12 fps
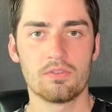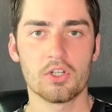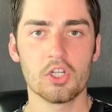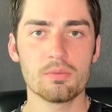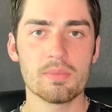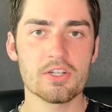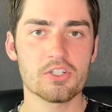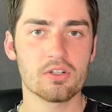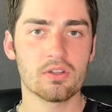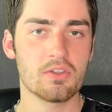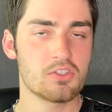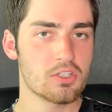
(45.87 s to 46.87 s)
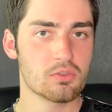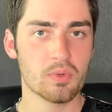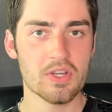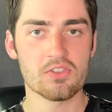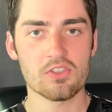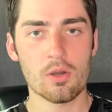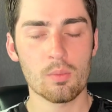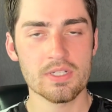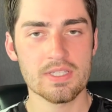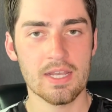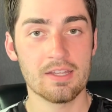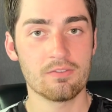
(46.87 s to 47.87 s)
For good measure, let's just read Psalm
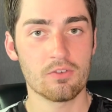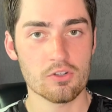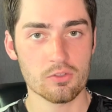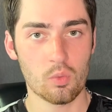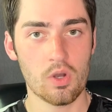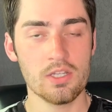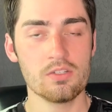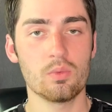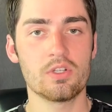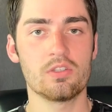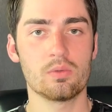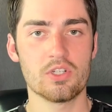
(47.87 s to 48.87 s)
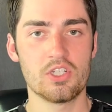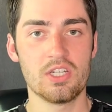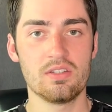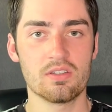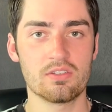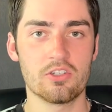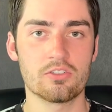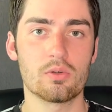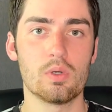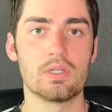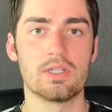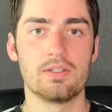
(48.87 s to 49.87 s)
110, verse 1, which is what Jesus just
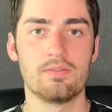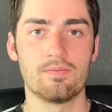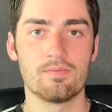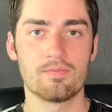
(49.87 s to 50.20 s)
quoted.